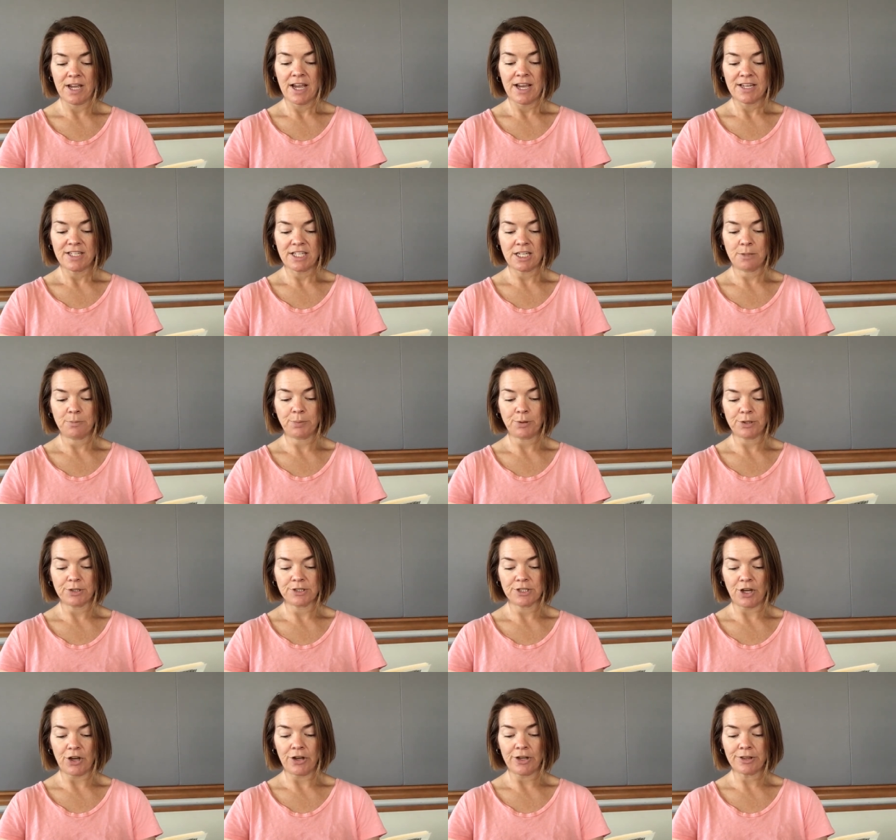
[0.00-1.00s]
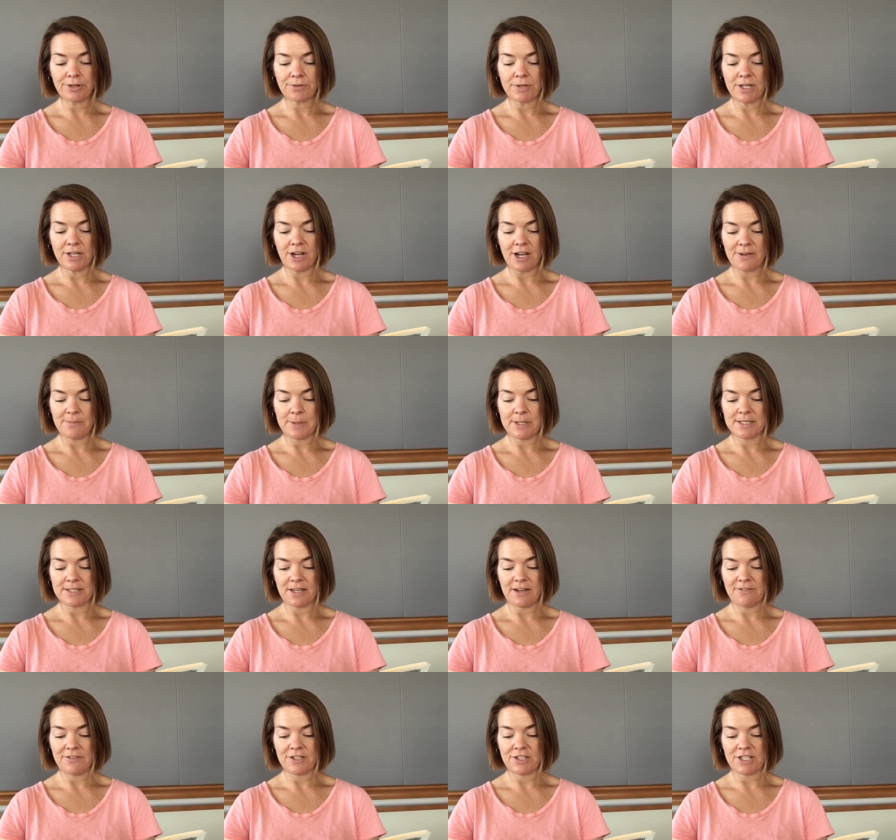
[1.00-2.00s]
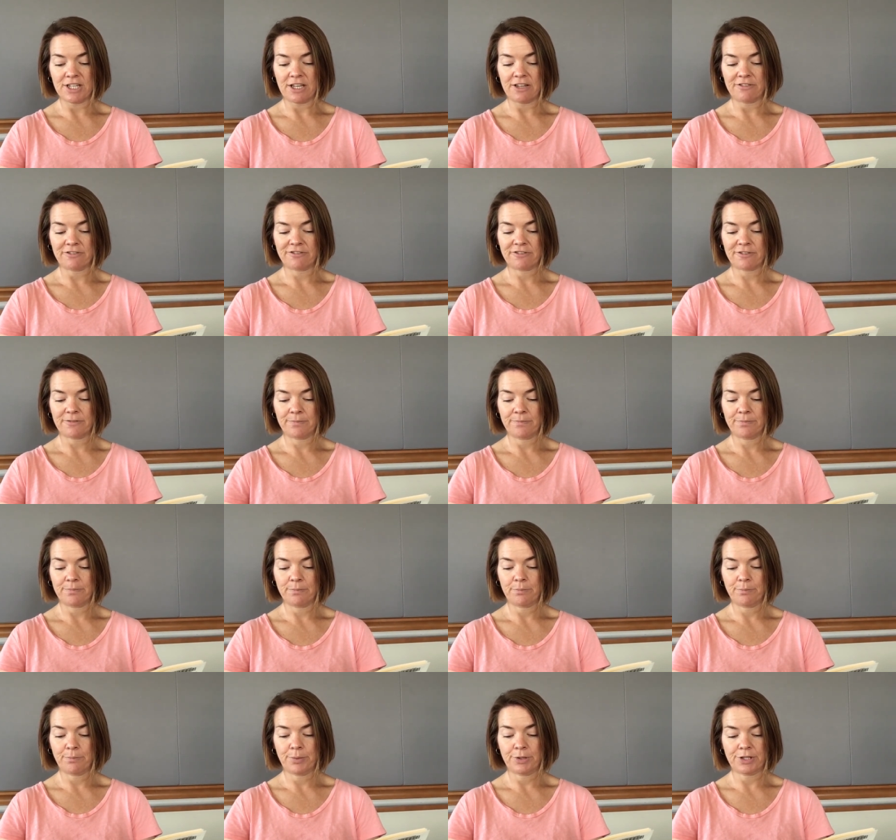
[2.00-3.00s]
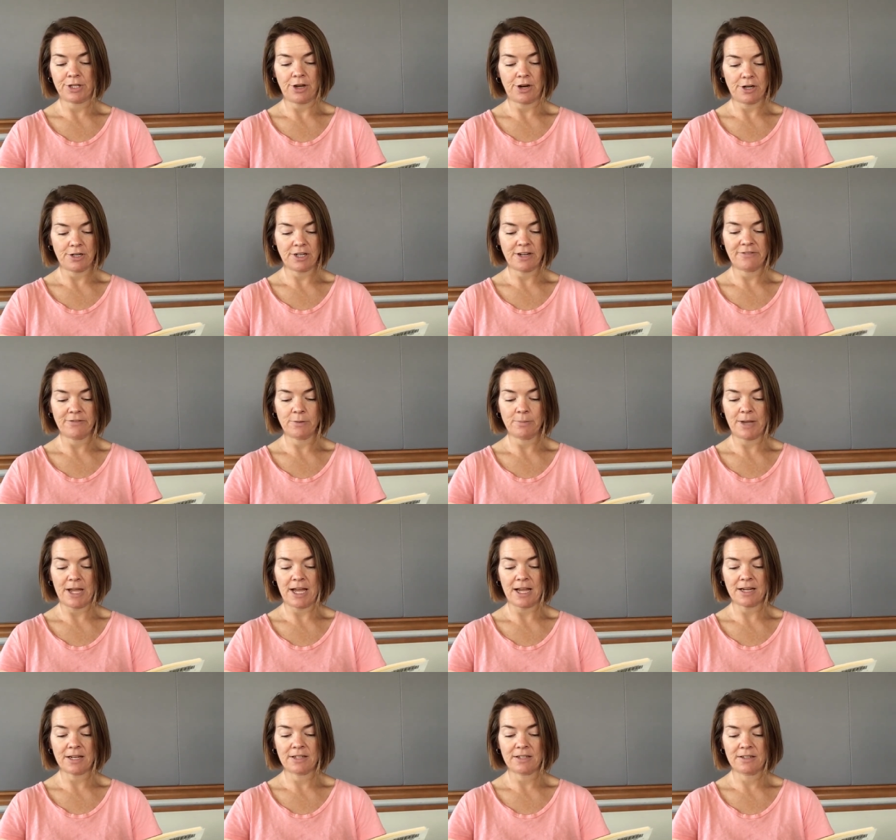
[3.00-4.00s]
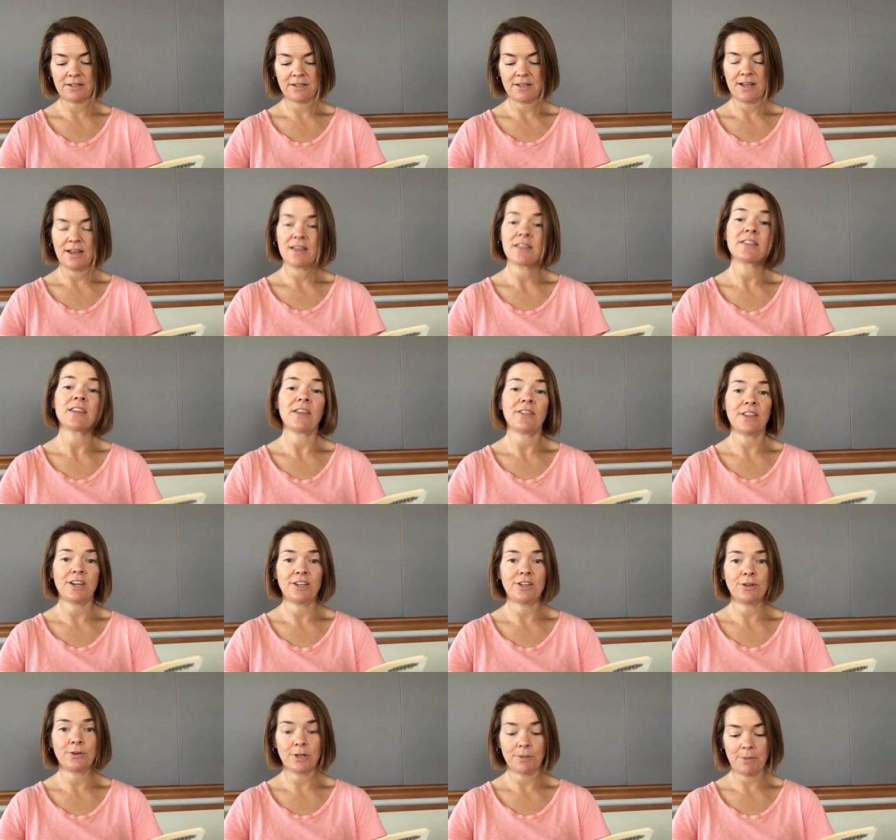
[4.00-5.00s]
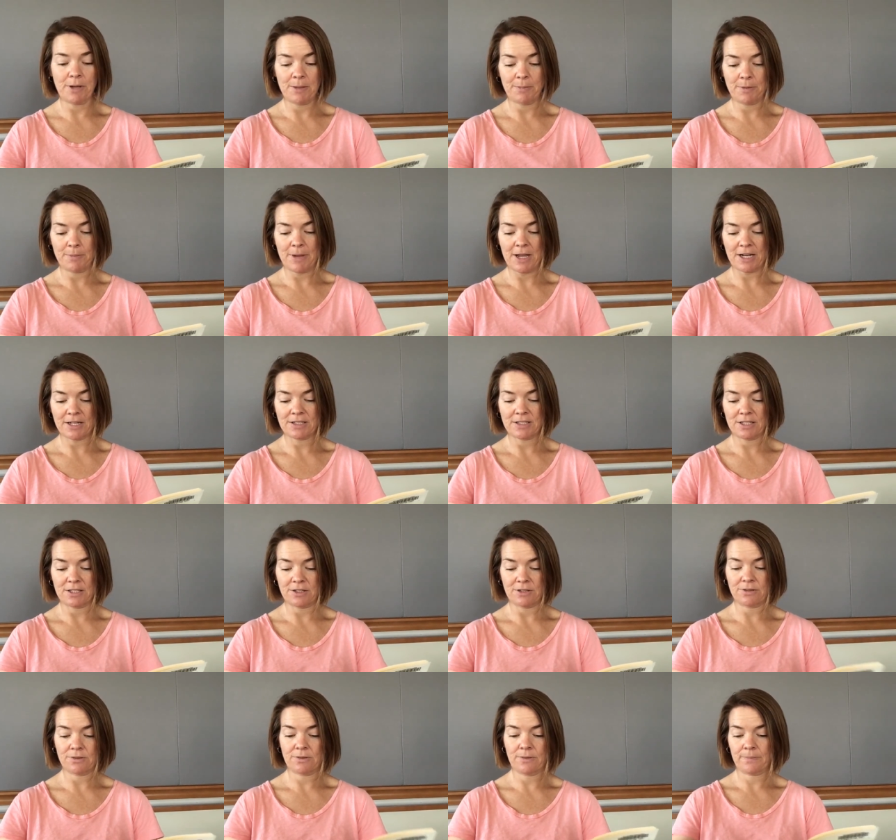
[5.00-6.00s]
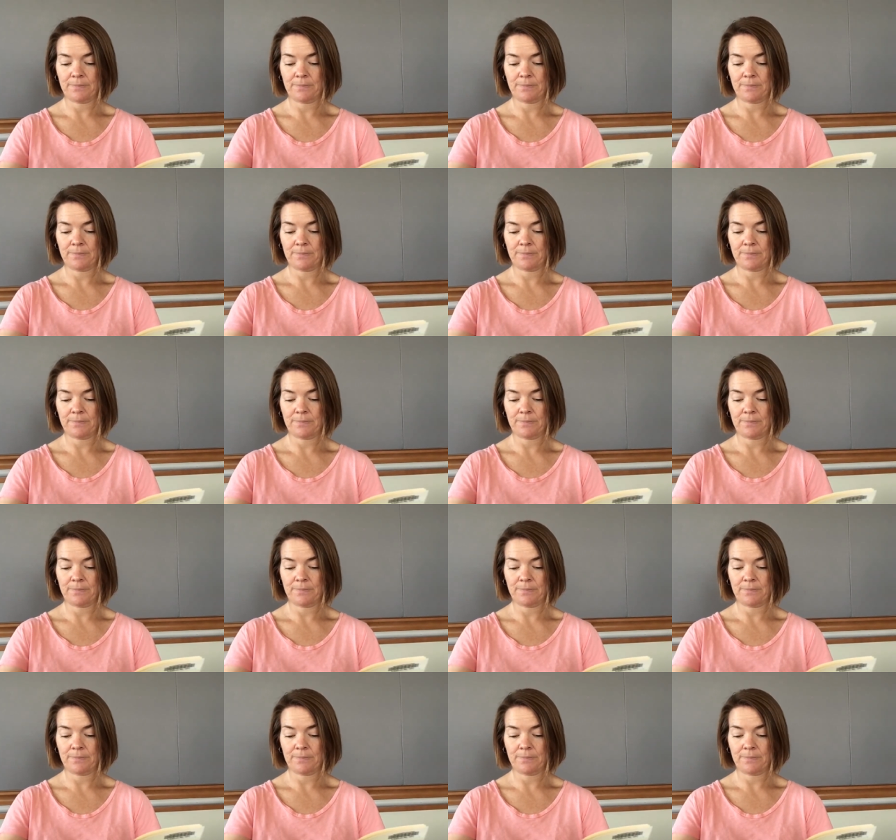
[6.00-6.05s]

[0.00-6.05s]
She'd pulled all three copies off the shelf, put the hardcover back, then the newer paperback too.